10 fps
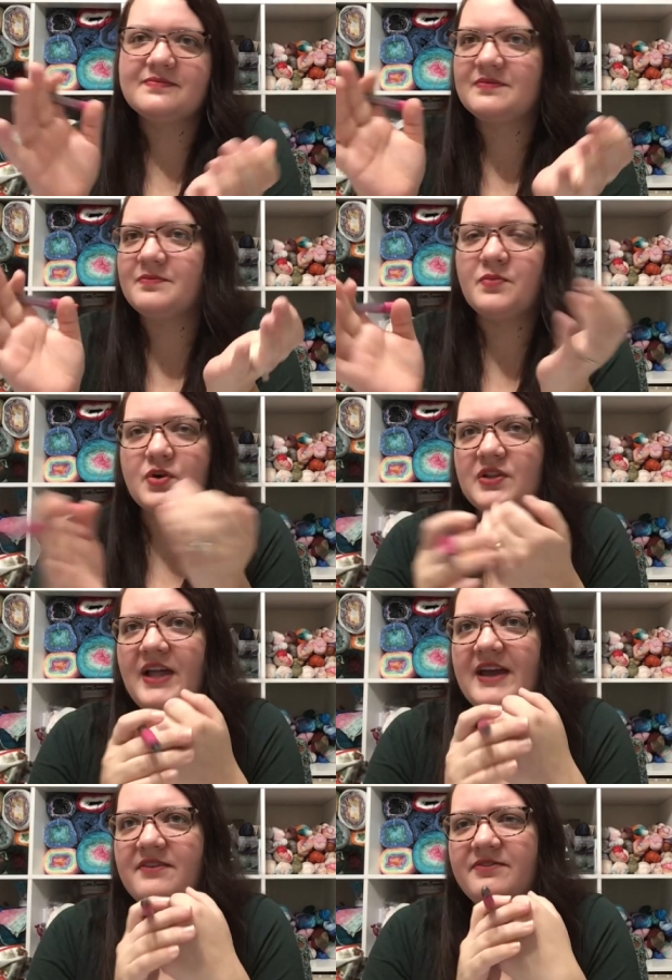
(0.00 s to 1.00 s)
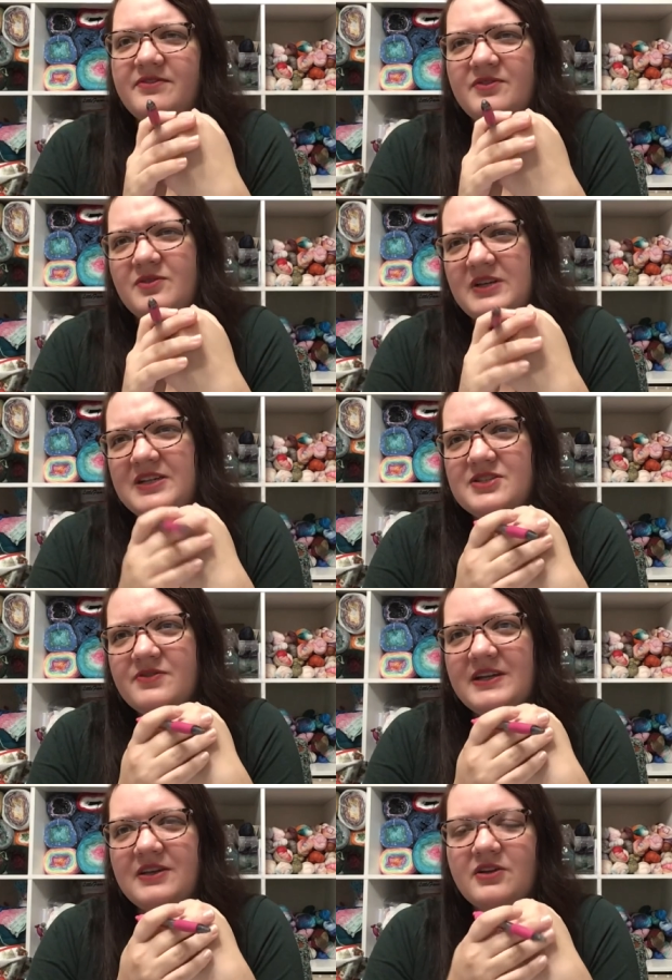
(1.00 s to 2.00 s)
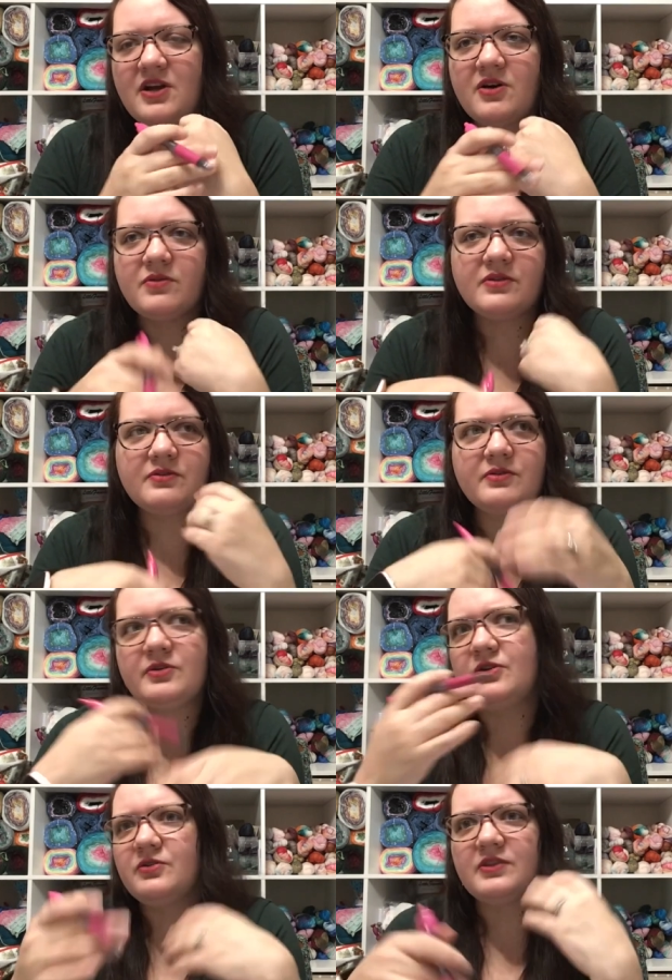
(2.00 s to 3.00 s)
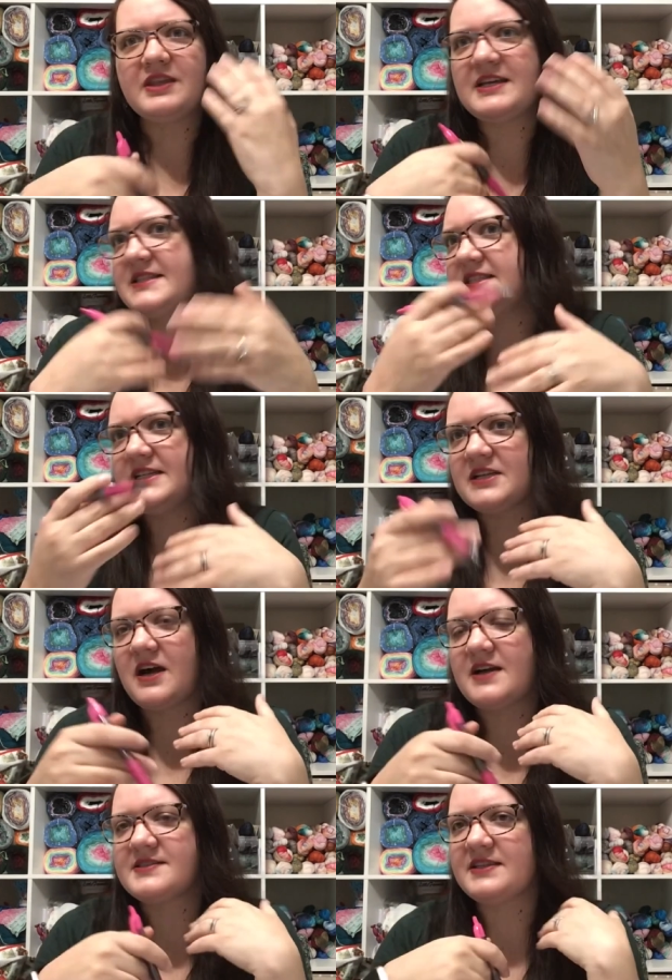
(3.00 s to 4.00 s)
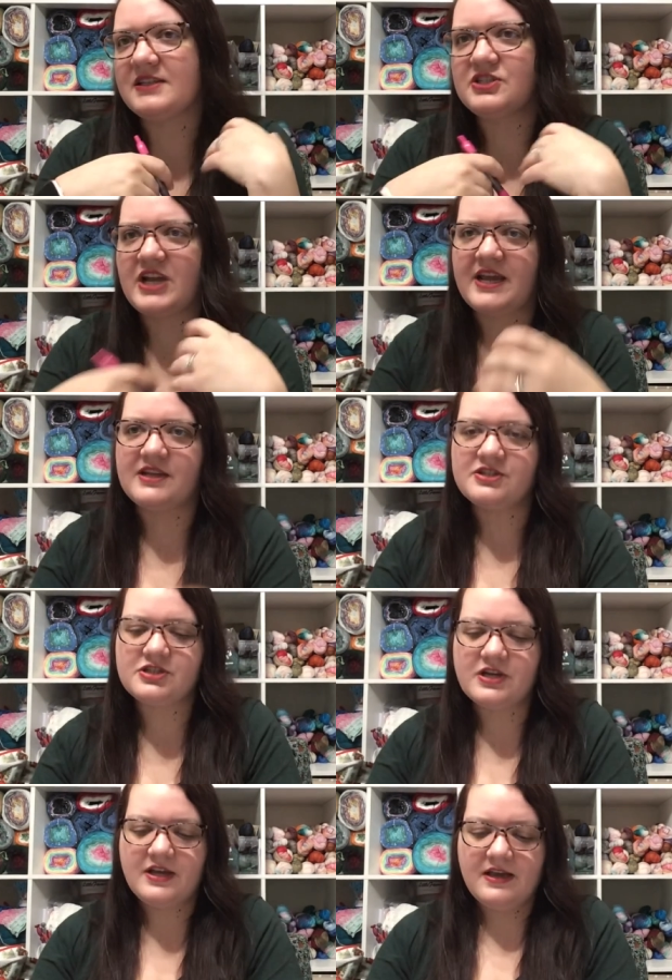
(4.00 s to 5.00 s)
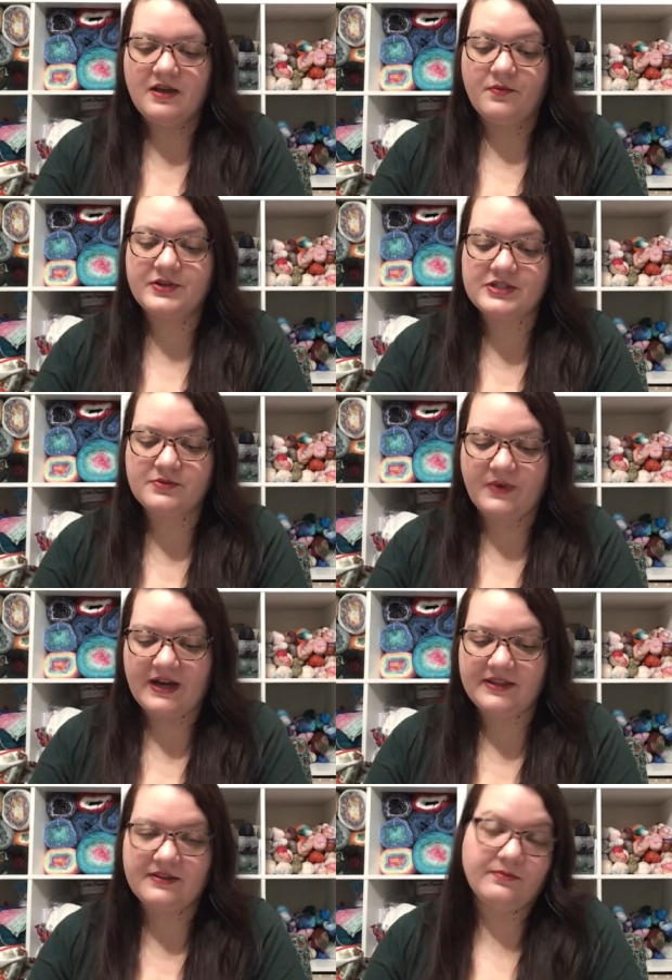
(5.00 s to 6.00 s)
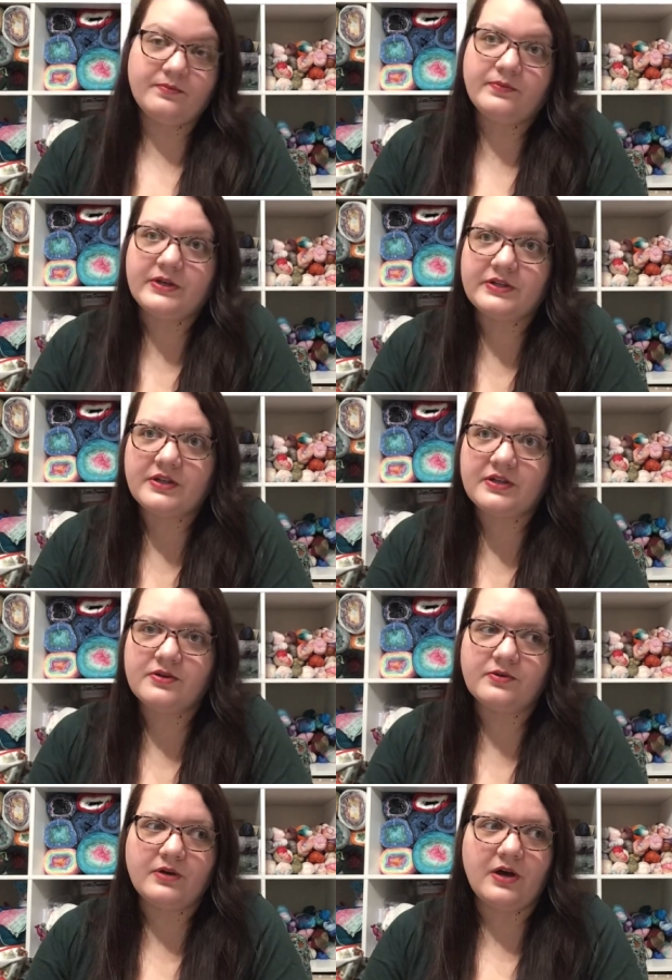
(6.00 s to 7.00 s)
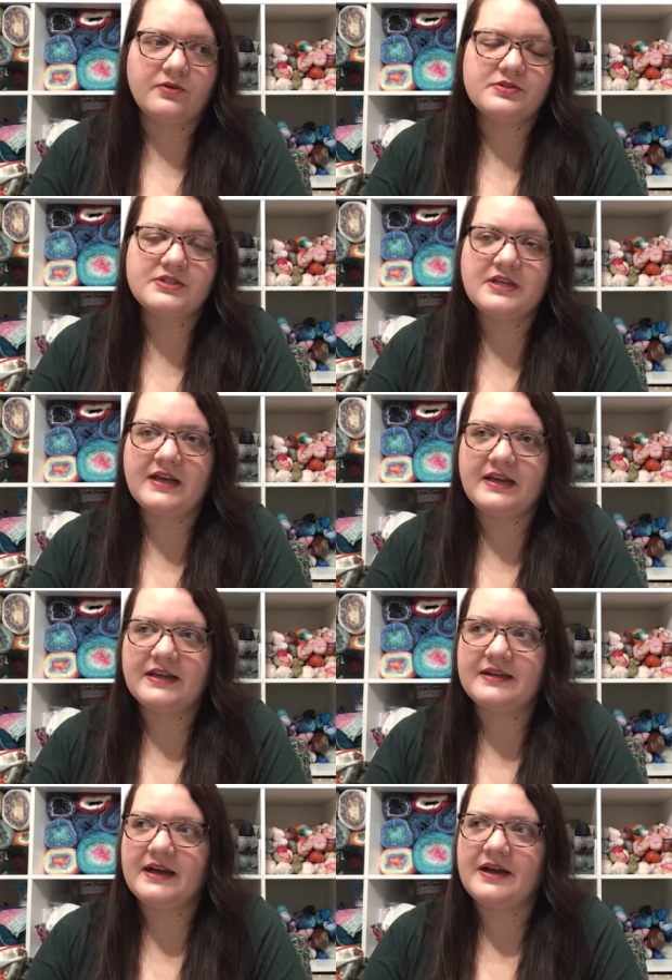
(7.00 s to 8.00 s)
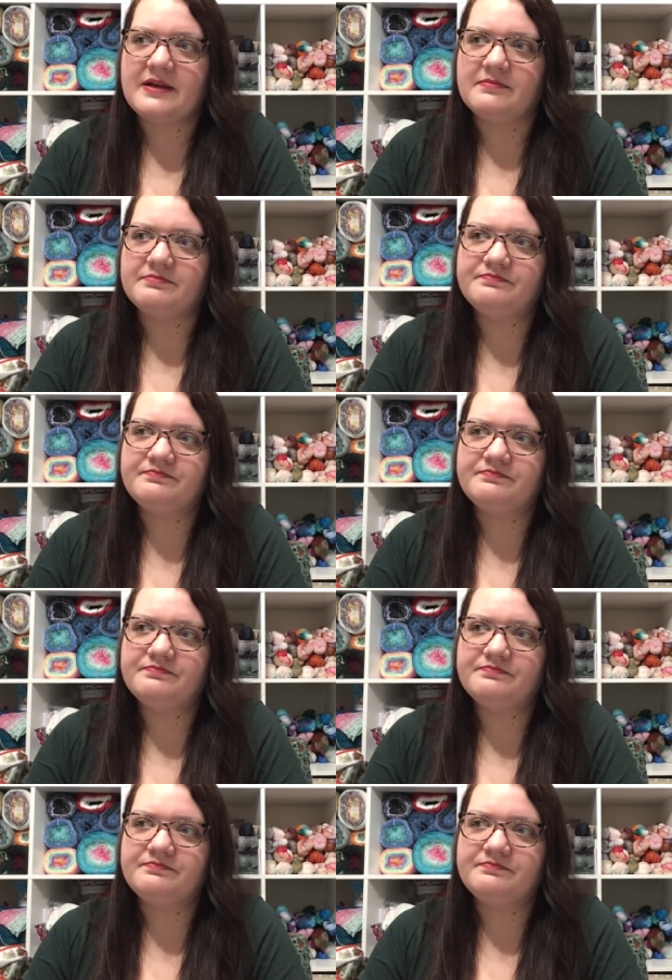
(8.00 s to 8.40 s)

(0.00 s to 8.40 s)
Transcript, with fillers: more life into it, you know. You, you, things need to constantly change, which is why we're the new hosts. And, um,